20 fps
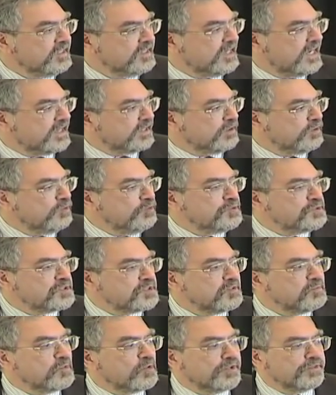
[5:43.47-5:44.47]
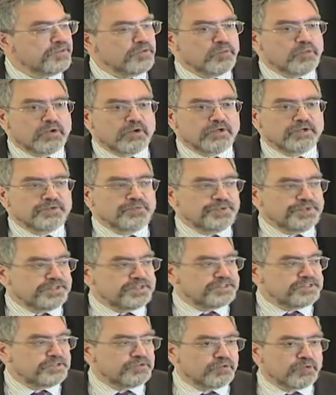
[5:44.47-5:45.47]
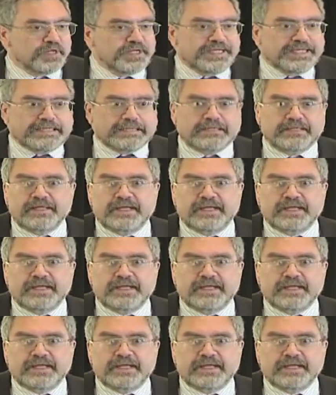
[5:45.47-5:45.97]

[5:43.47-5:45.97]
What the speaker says: and loose them on the world with a degree in,